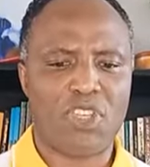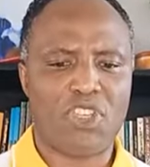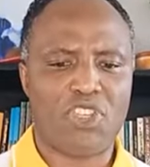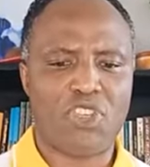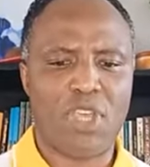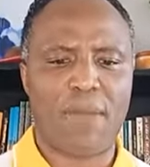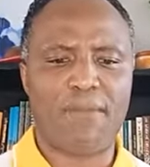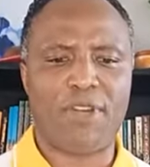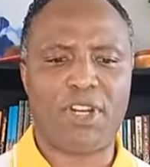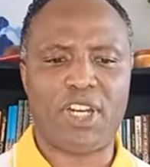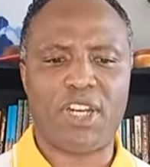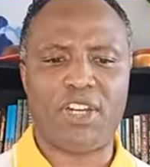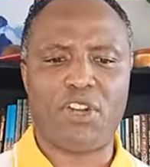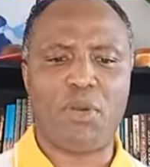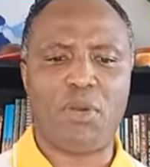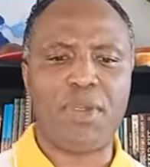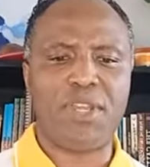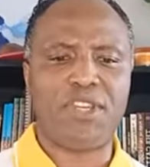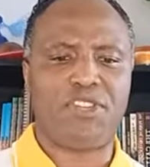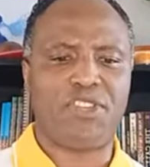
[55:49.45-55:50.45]
So I'm not going to
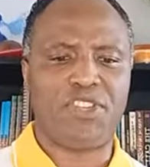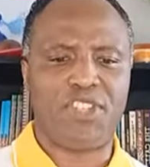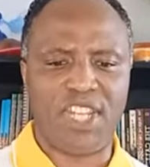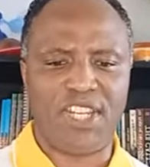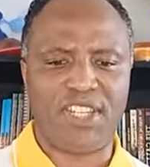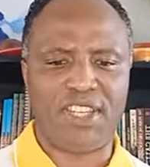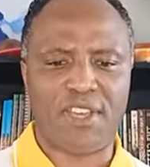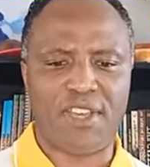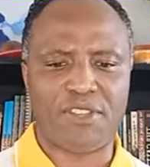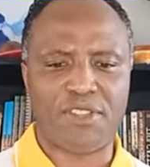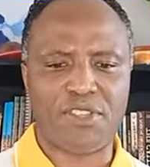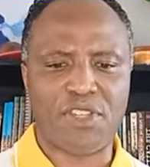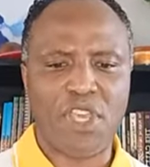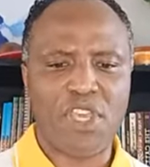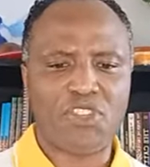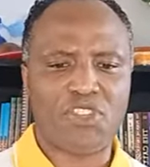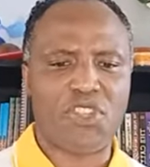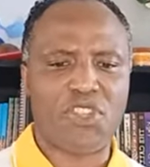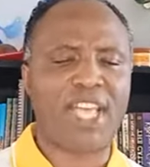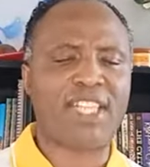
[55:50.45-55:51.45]
go into details.
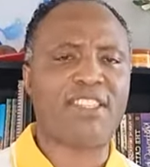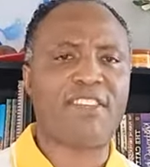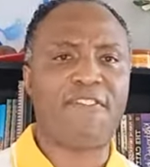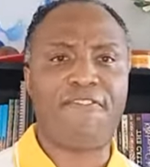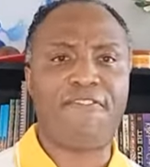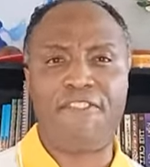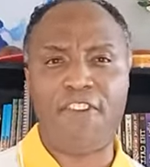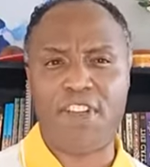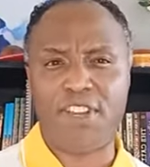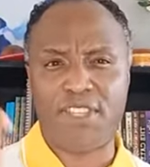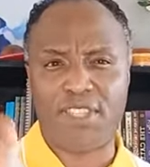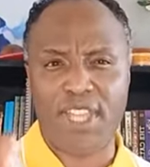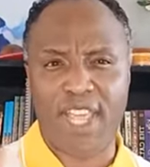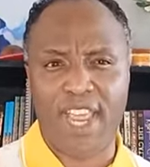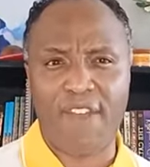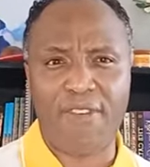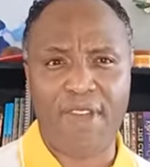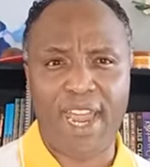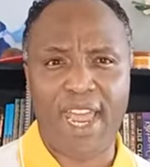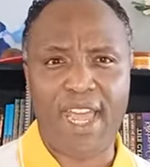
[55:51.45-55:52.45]
So that's the first
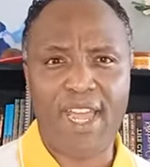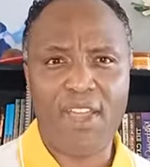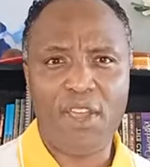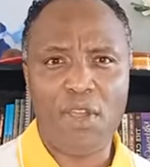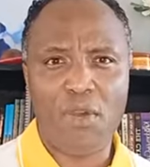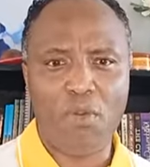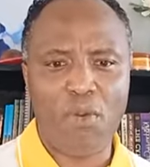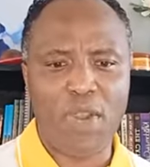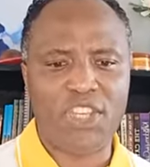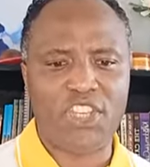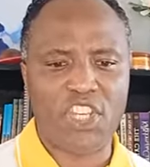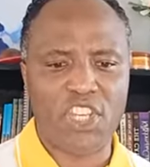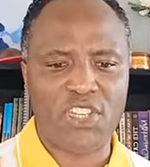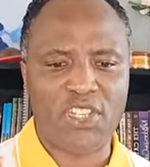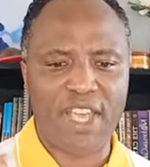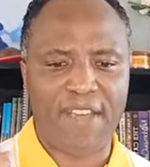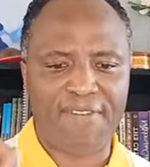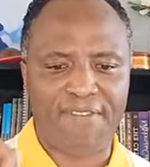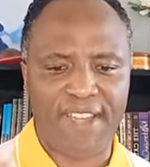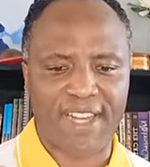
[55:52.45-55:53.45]
area which
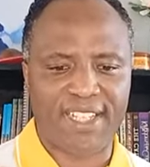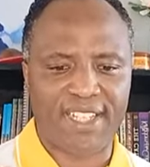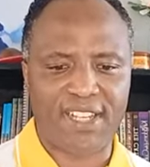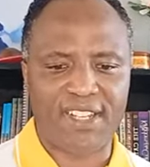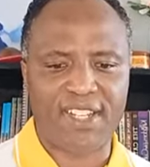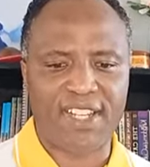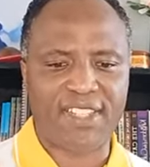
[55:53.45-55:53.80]
is affected.